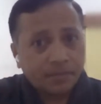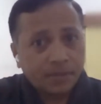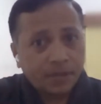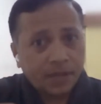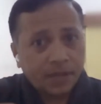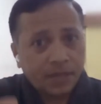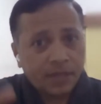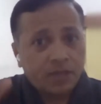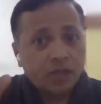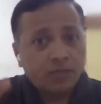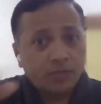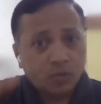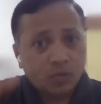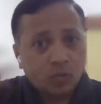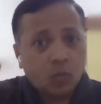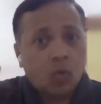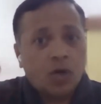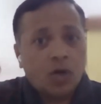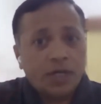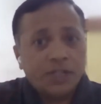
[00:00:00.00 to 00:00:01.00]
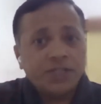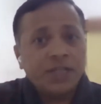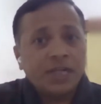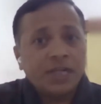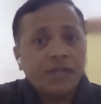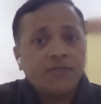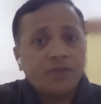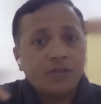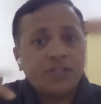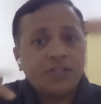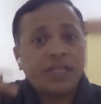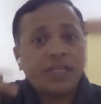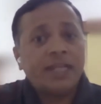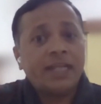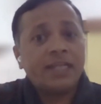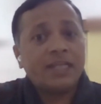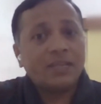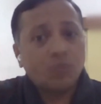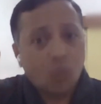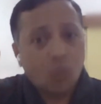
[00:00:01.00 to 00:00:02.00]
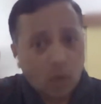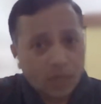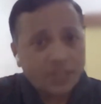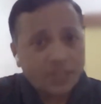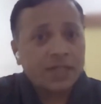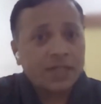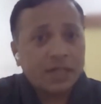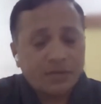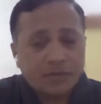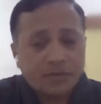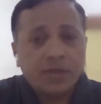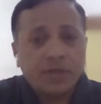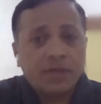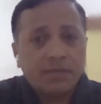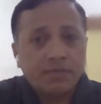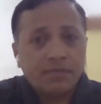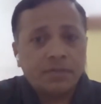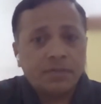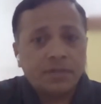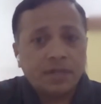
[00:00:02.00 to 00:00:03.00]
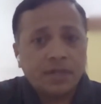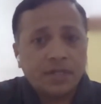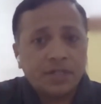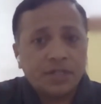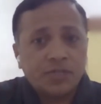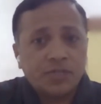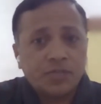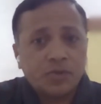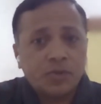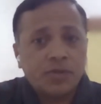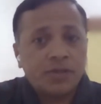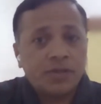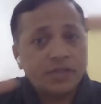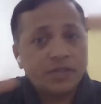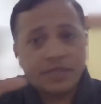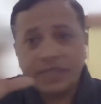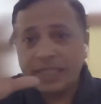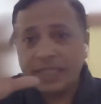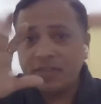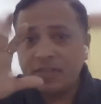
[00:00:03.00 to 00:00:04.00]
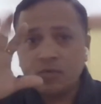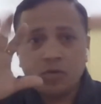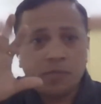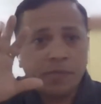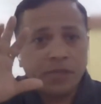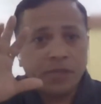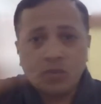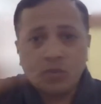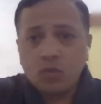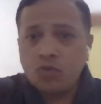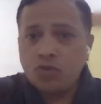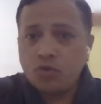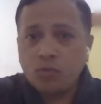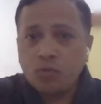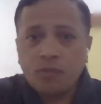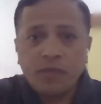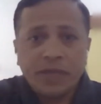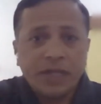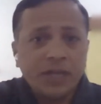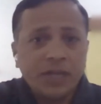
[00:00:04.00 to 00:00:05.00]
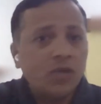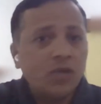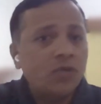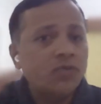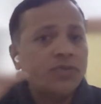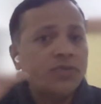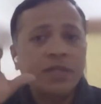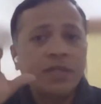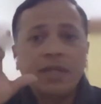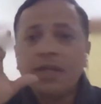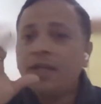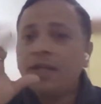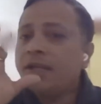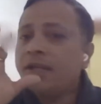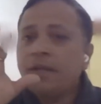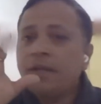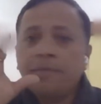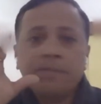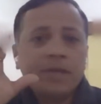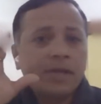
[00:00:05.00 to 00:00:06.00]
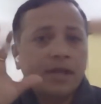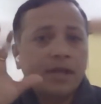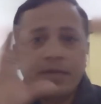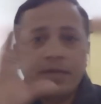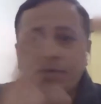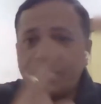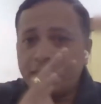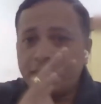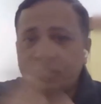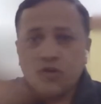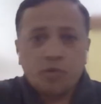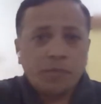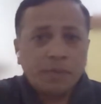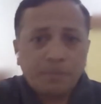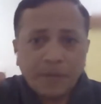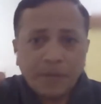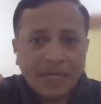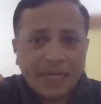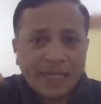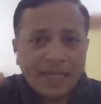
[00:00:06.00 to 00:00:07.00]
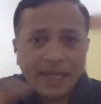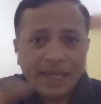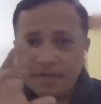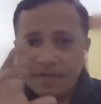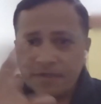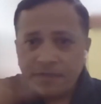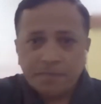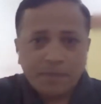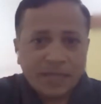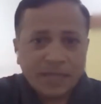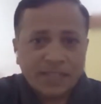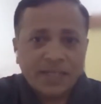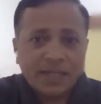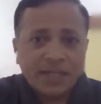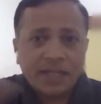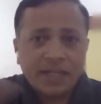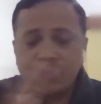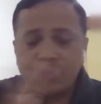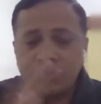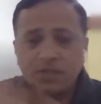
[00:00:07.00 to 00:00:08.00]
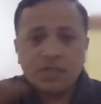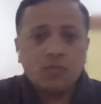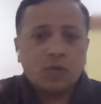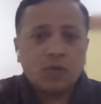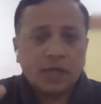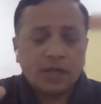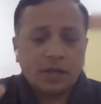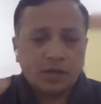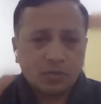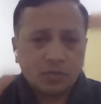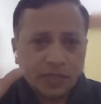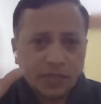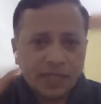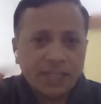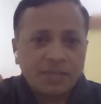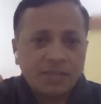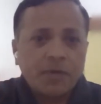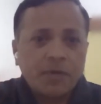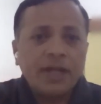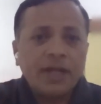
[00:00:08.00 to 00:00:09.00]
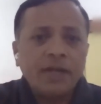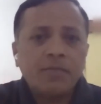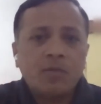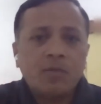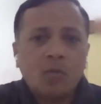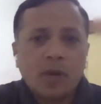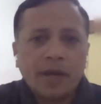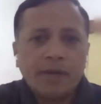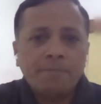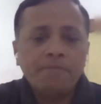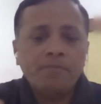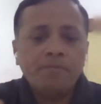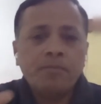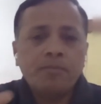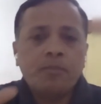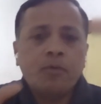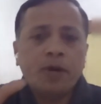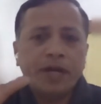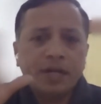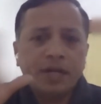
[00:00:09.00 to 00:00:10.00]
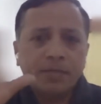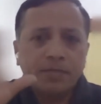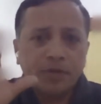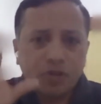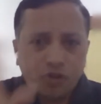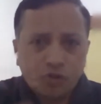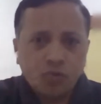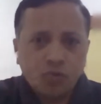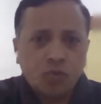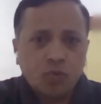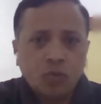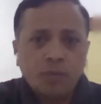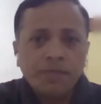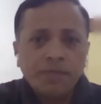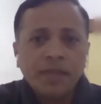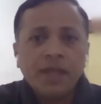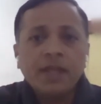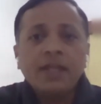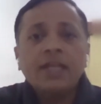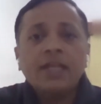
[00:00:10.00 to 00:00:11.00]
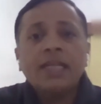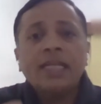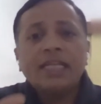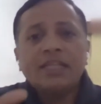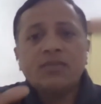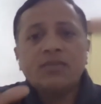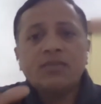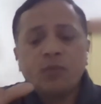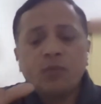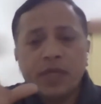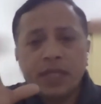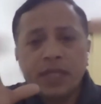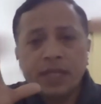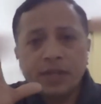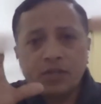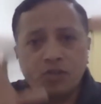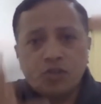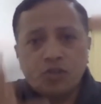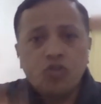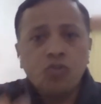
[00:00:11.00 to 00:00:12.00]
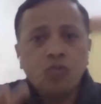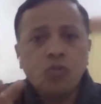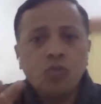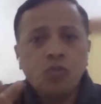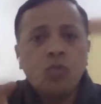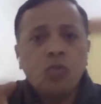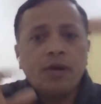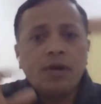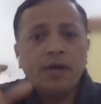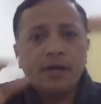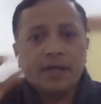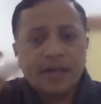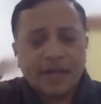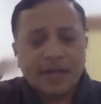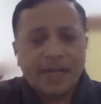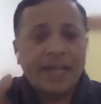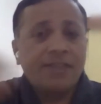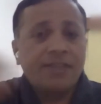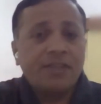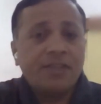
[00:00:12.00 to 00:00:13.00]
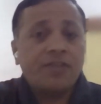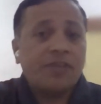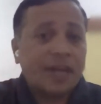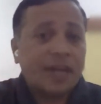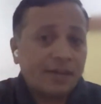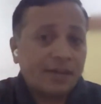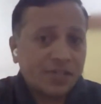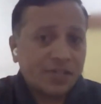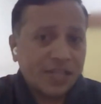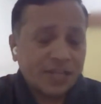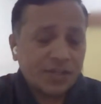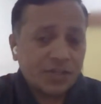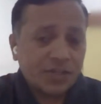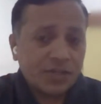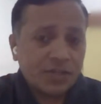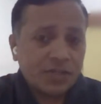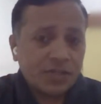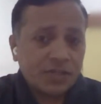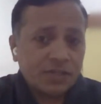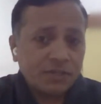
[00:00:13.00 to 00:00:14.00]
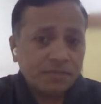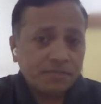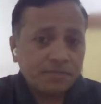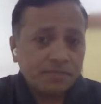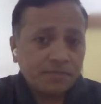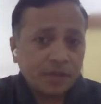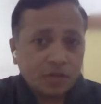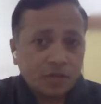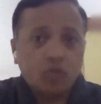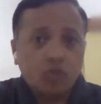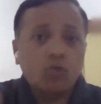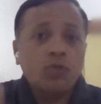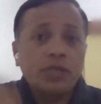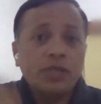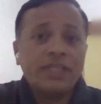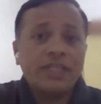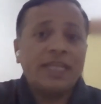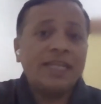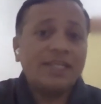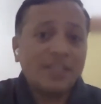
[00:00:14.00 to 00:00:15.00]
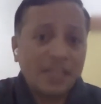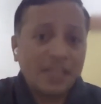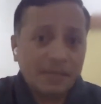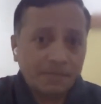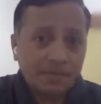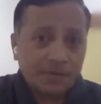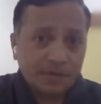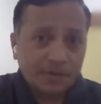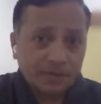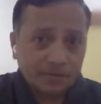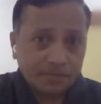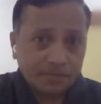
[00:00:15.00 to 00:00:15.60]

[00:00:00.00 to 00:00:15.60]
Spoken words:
in terms of what's in it for sales, what's in it for the distributors. These could be YouTube videos, these could be PDFs, presentations, and whatnot. So that's point number one. Point number two is we do train the trainer sessions to the sales teams.